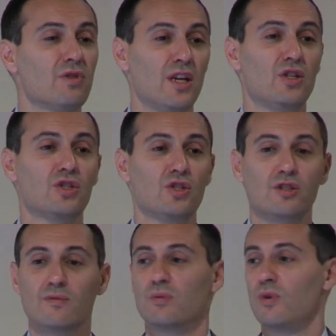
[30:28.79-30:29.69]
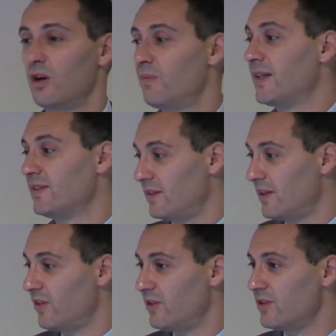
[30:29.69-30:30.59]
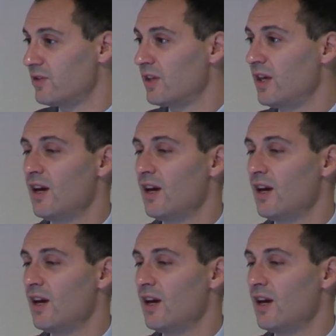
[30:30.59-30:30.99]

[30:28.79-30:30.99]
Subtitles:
relationships work better than others.